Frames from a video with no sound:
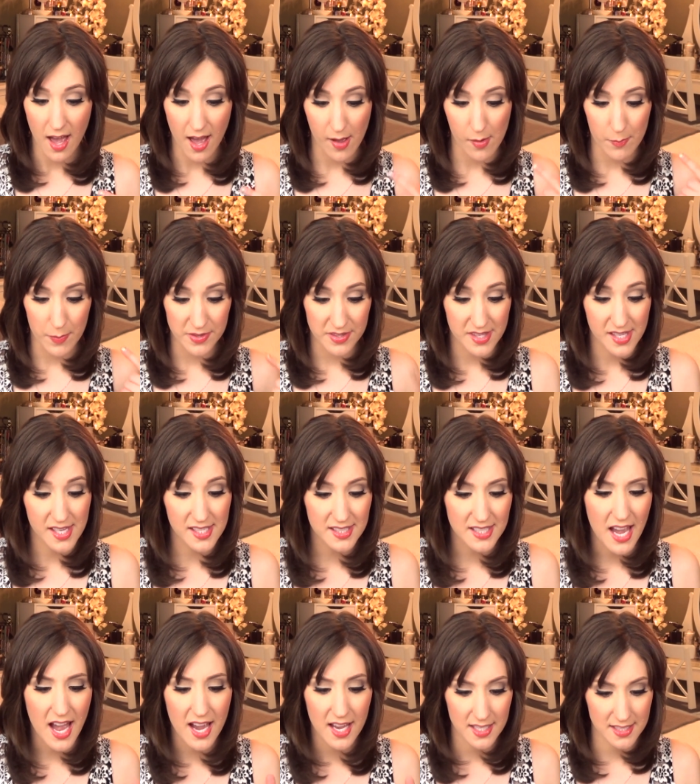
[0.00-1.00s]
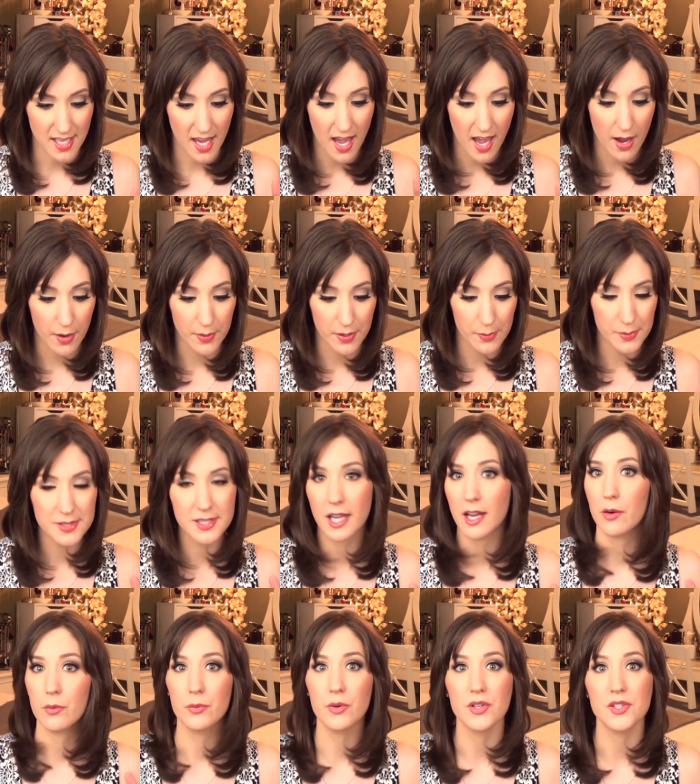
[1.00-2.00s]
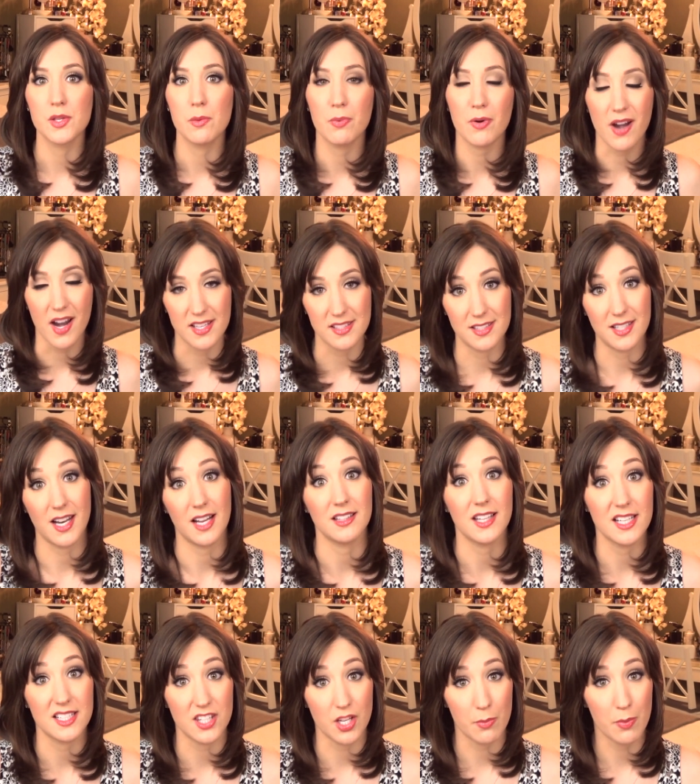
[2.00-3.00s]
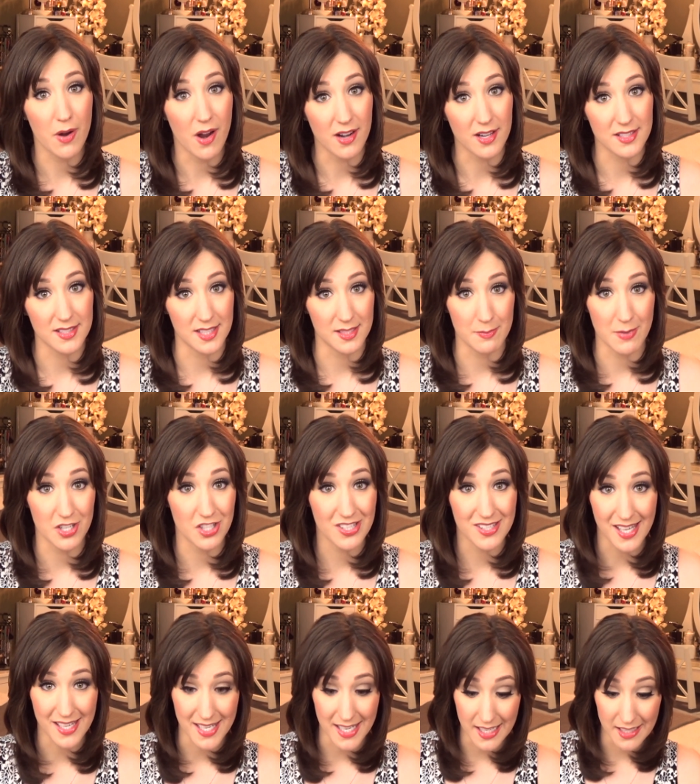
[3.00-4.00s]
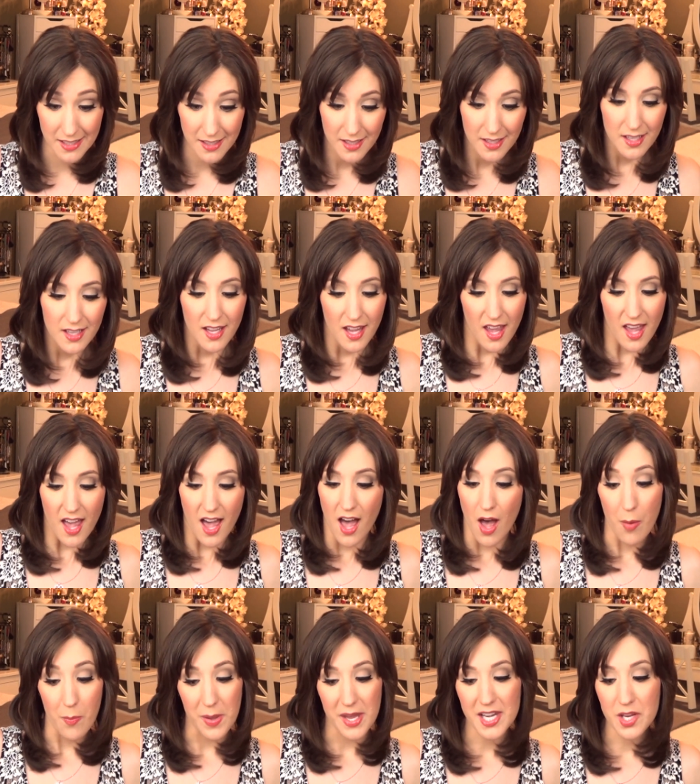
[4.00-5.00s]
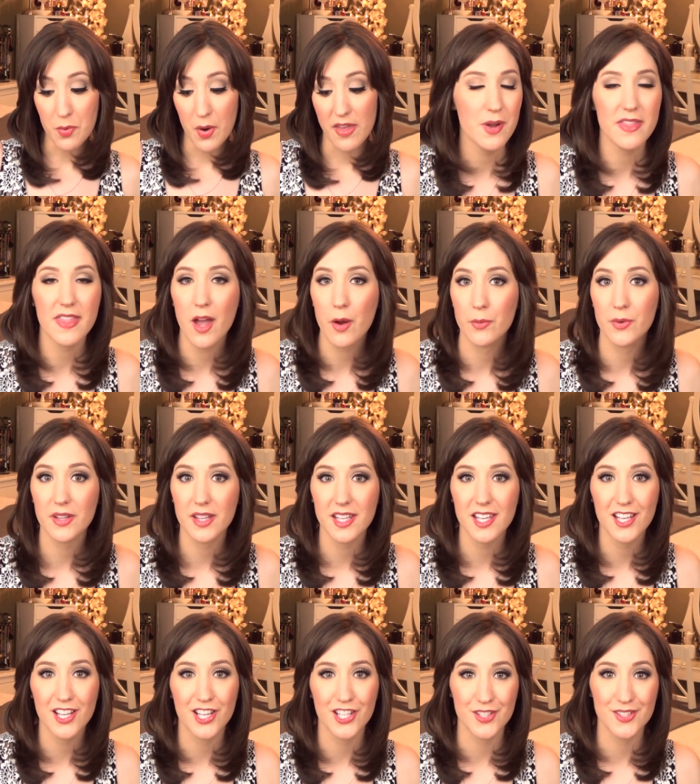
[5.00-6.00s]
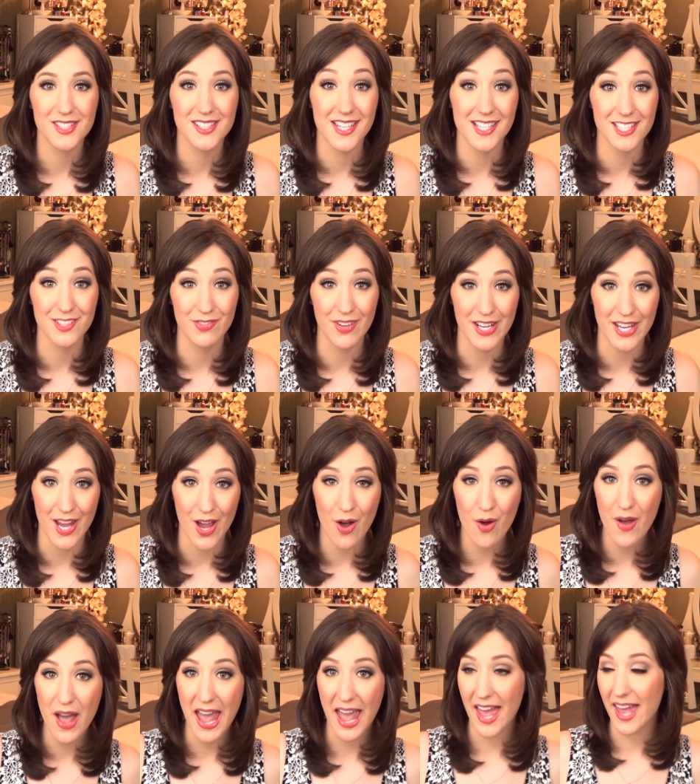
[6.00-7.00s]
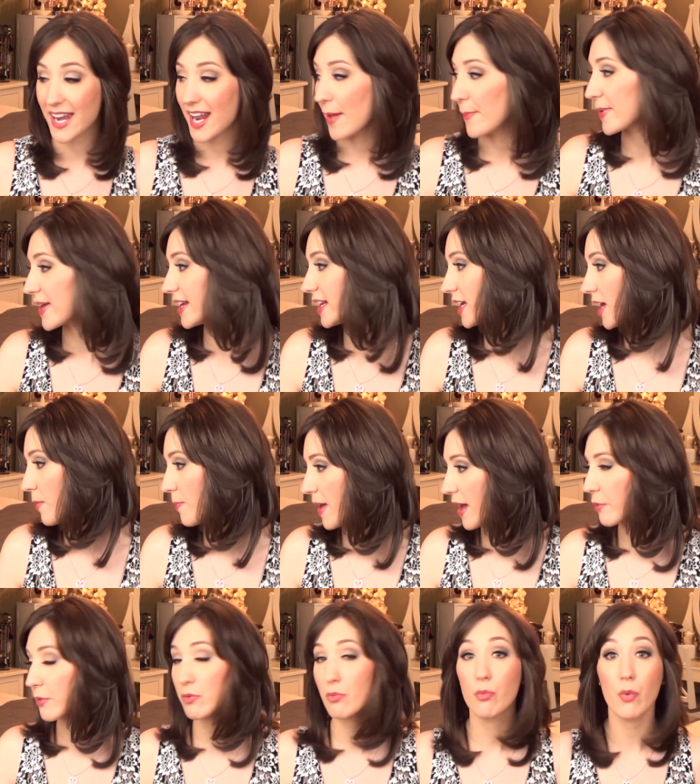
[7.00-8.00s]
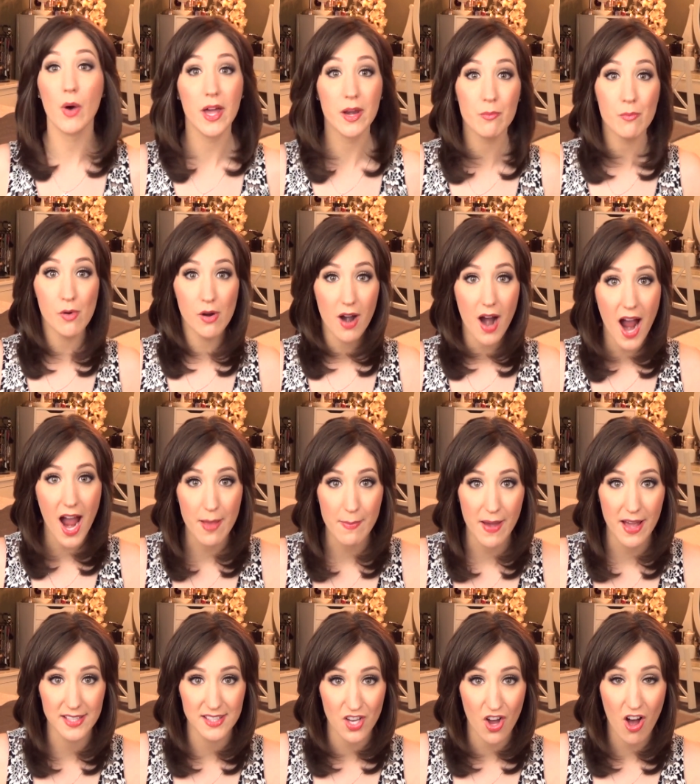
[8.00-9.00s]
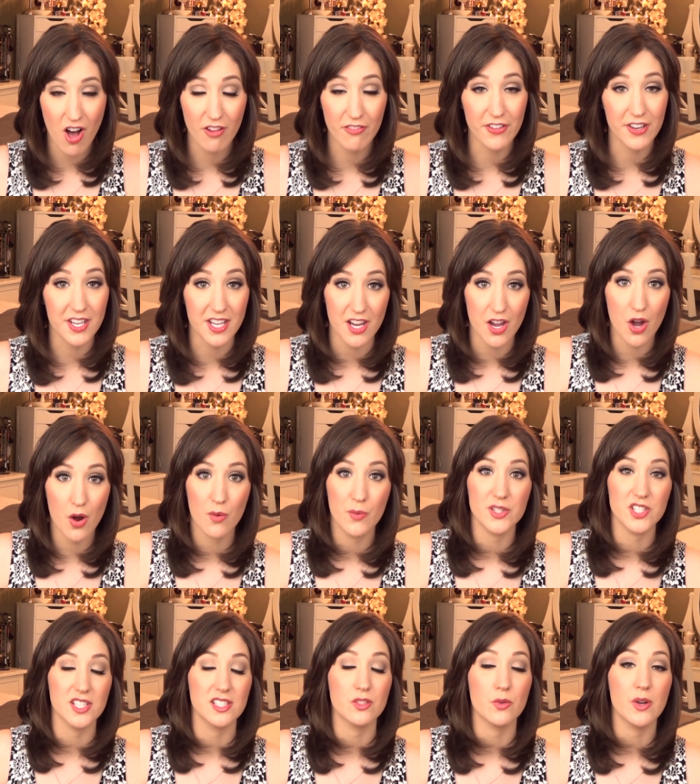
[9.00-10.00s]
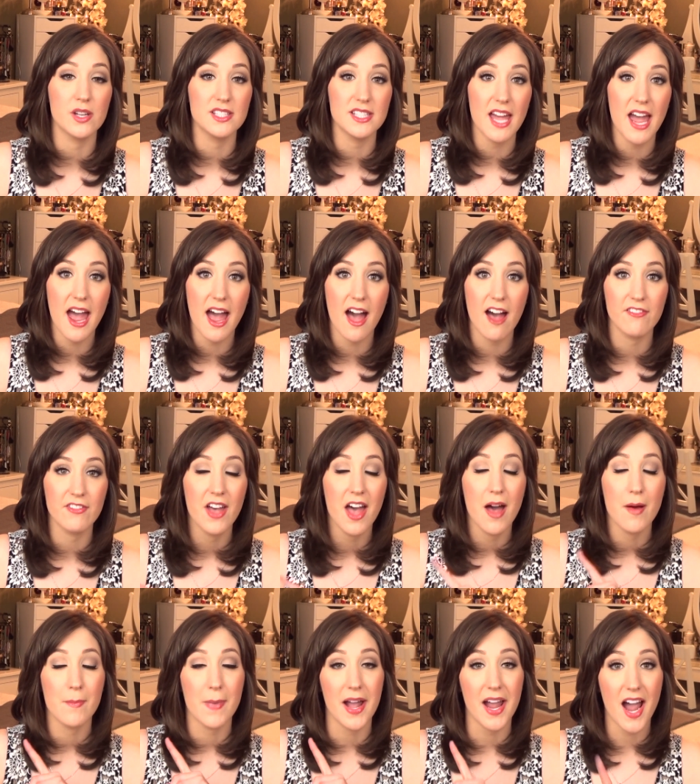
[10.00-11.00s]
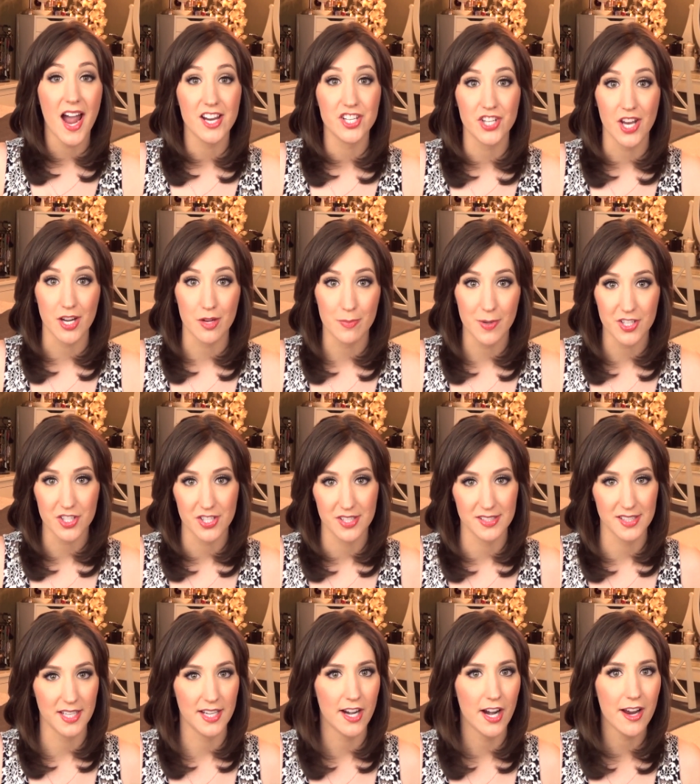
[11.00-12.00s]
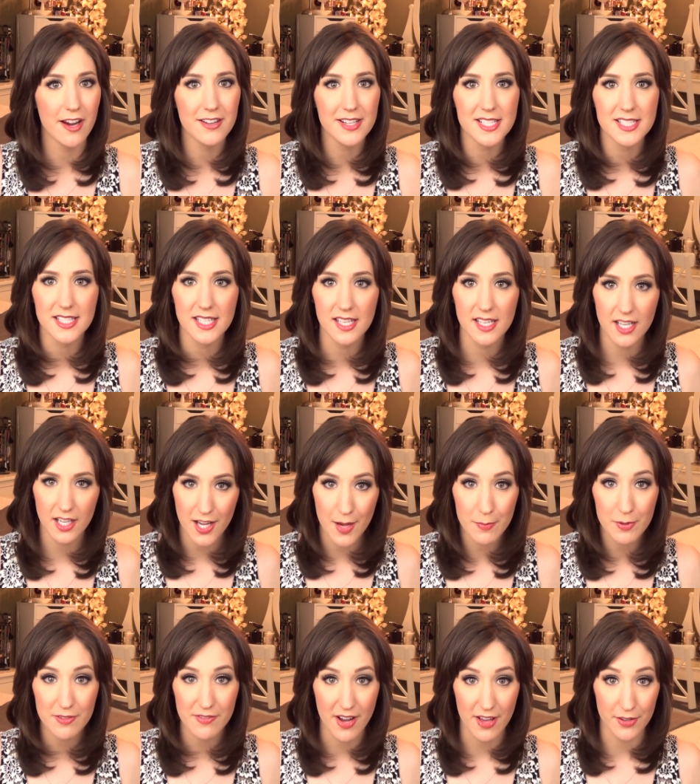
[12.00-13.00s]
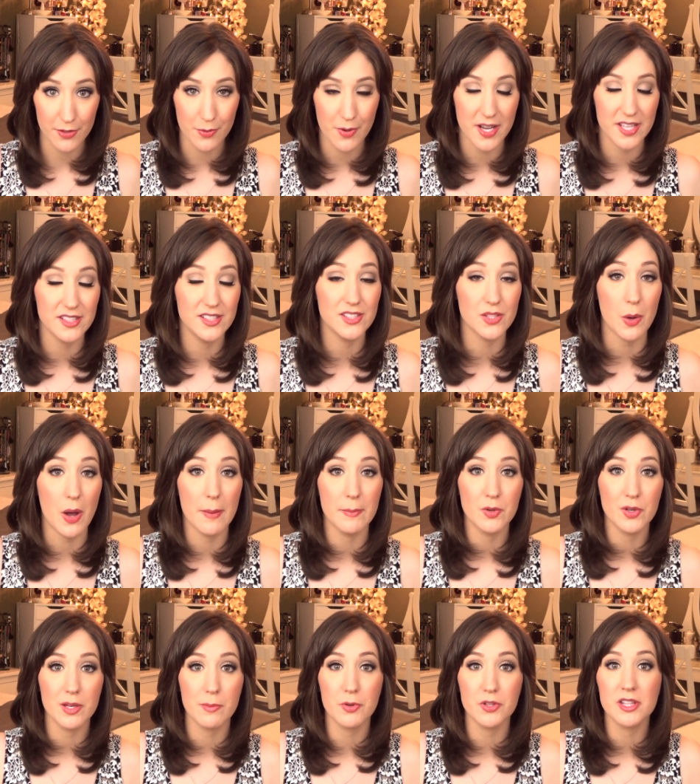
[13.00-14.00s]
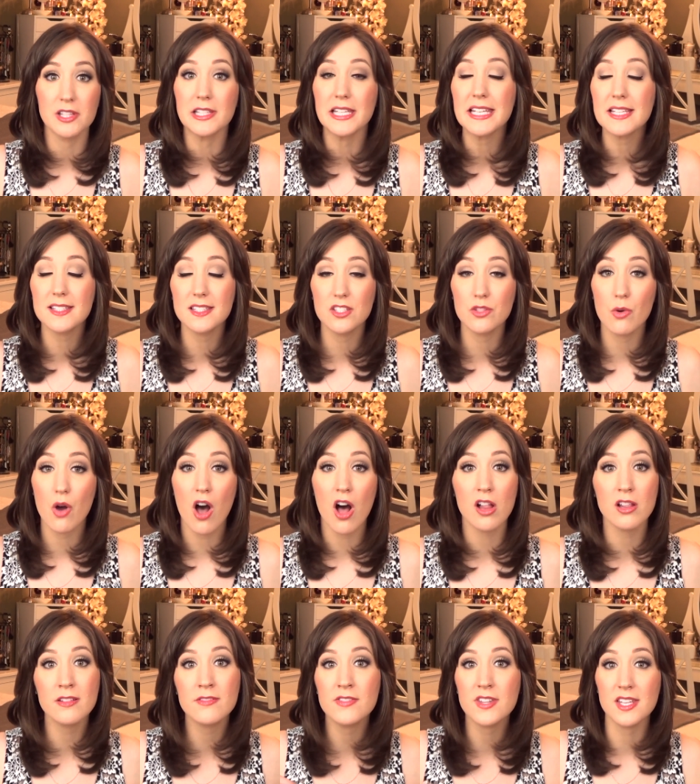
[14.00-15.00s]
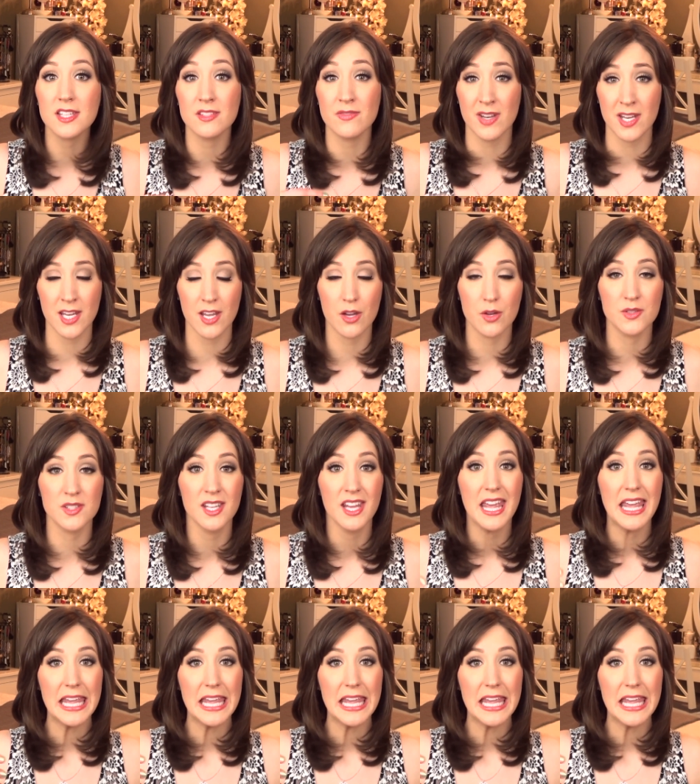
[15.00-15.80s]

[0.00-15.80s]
um, but these guys, I, it was like a real surprise that I liked their products as much as I did. Um, anyway, that really concludes this video and I'm going to come back with one more IMATS haul video which is going to have my eyeshadow brushes and I already did a couple of other ones so I'm going to put links to all of these videos